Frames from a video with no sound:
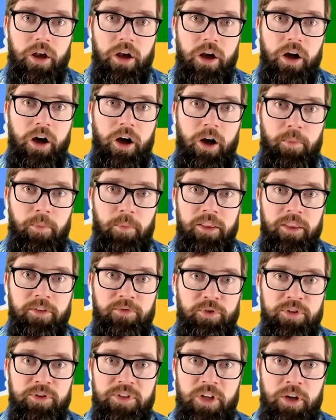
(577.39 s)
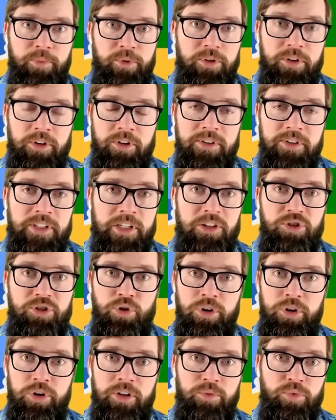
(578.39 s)
And the first couple of years he
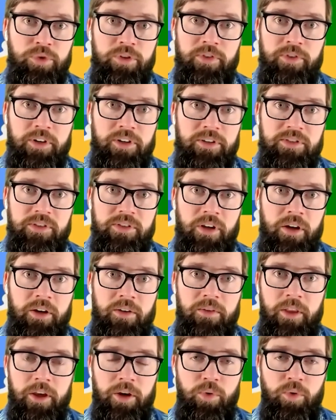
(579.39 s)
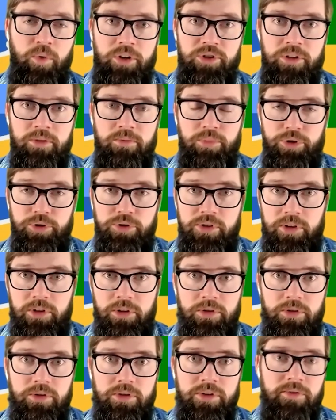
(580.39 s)
joined in with us on watching Blue's
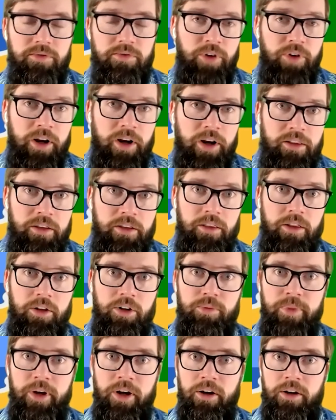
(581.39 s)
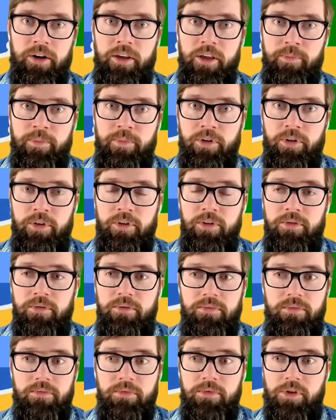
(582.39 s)
Clues and Franklin, Little Bear, Kipper,
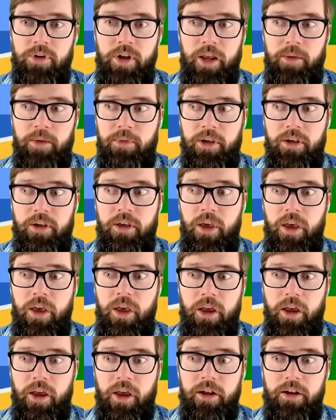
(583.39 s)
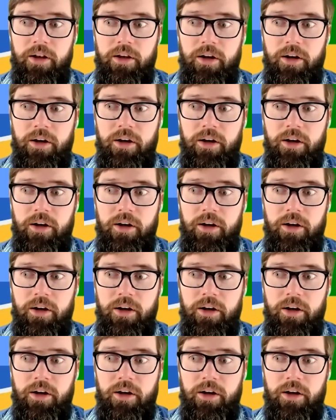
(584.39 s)
you name it. And